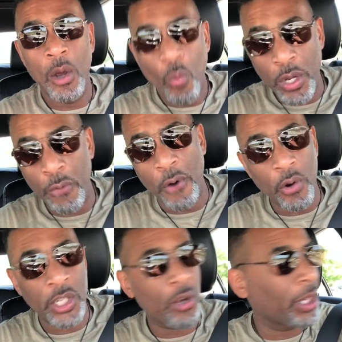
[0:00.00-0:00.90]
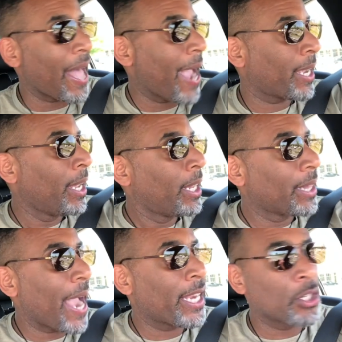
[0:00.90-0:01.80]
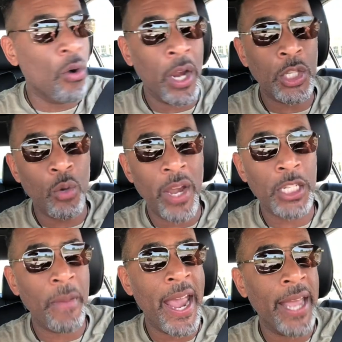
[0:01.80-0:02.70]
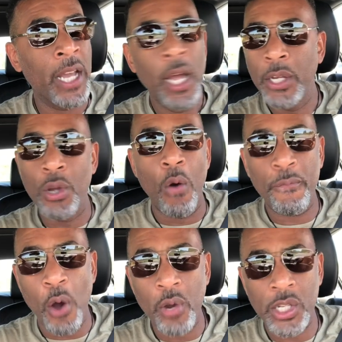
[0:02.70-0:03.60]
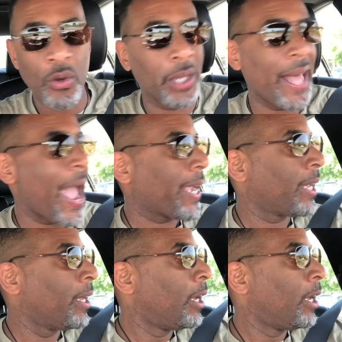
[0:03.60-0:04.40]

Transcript: When you focus on lack, lack is going to expand. Don't focus on lack.